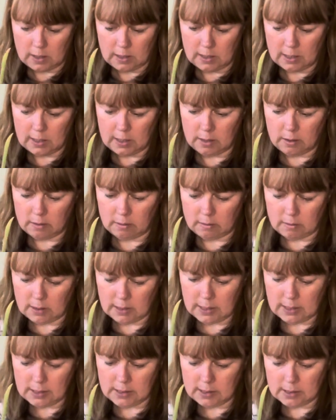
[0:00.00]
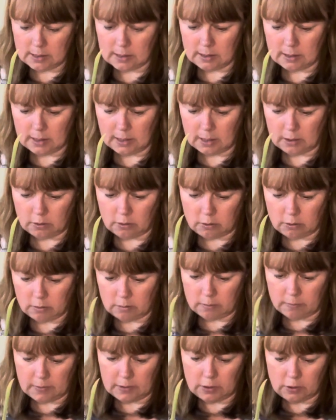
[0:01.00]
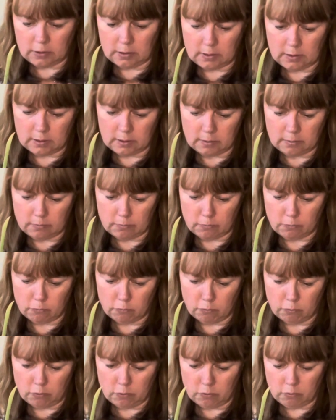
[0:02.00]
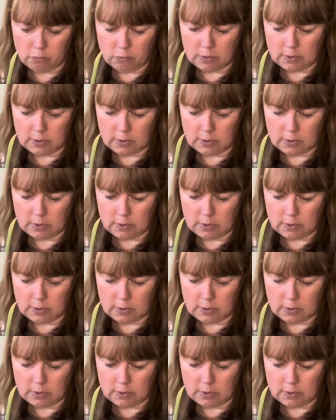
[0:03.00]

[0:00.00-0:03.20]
Now, his actual vegetative growth